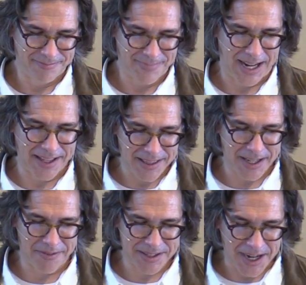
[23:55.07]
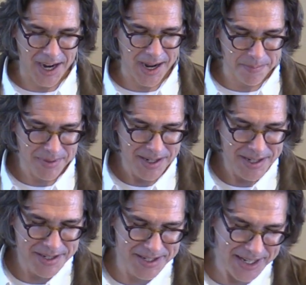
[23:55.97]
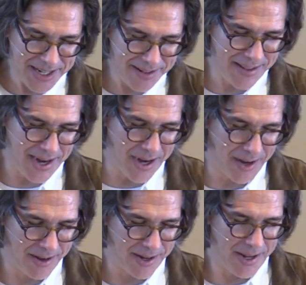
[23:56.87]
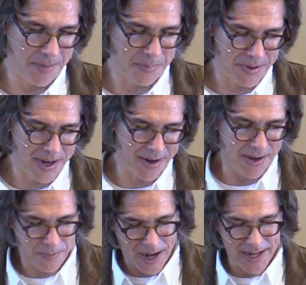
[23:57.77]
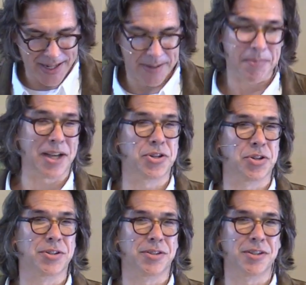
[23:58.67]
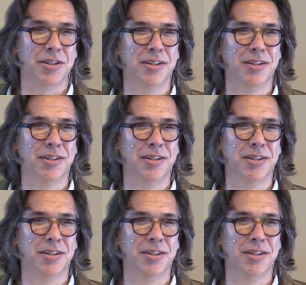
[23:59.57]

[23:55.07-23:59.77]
I can think of a time sitting there in prayer and writing in my journal